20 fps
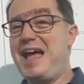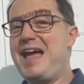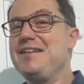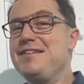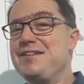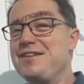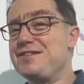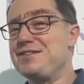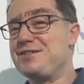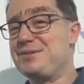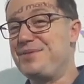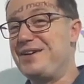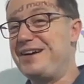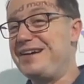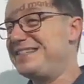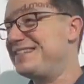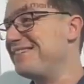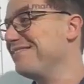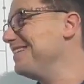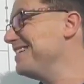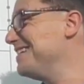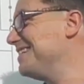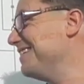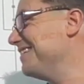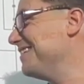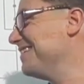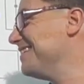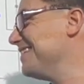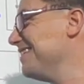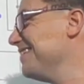endless ways in which
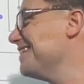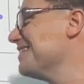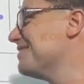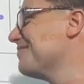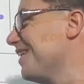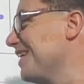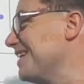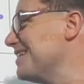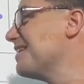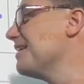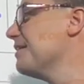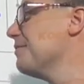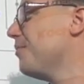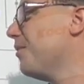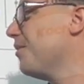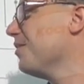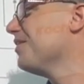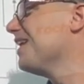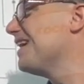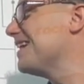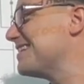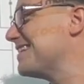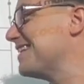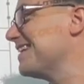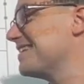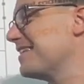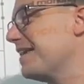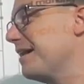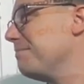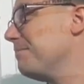you can do this, but let's take one last
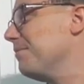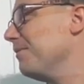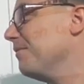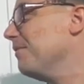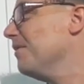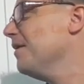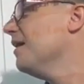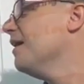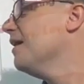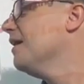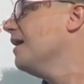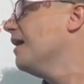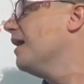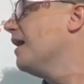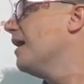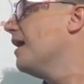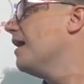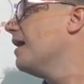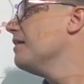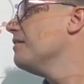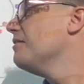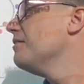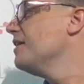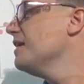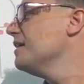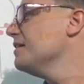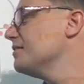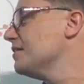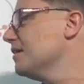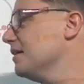example. And
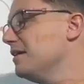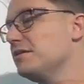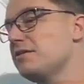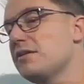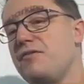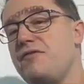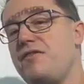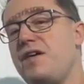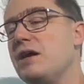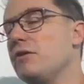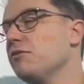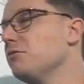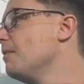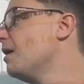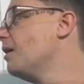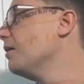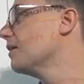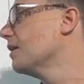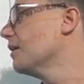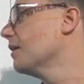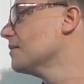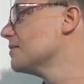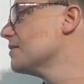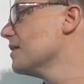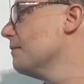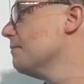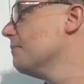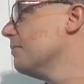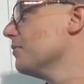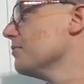this is a failed marking
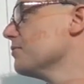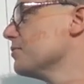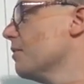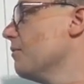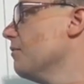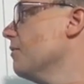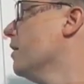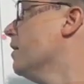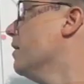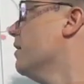example. So